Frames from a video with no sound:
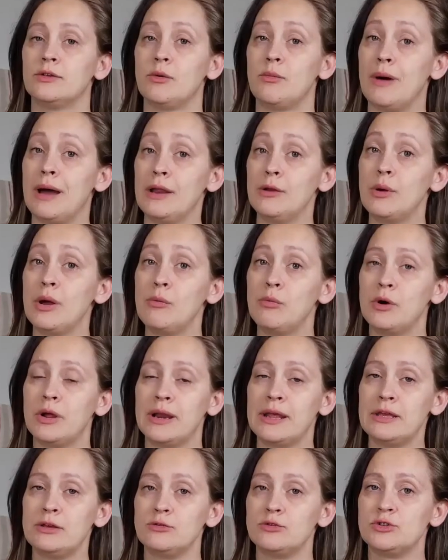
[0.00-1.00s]
So why do I want
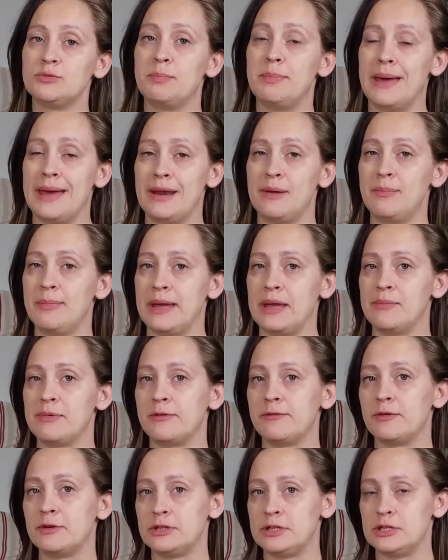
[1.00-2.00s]
to use better paper
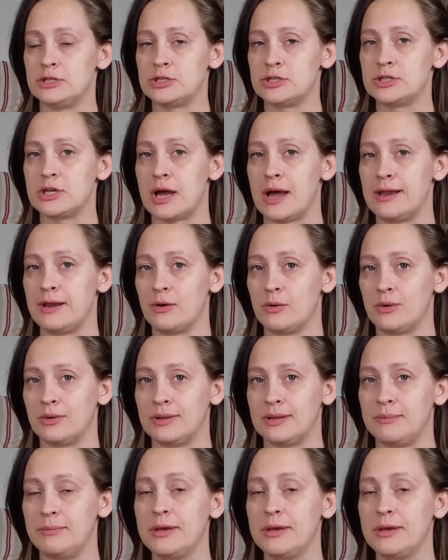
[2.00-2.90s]
for teacher's guide only?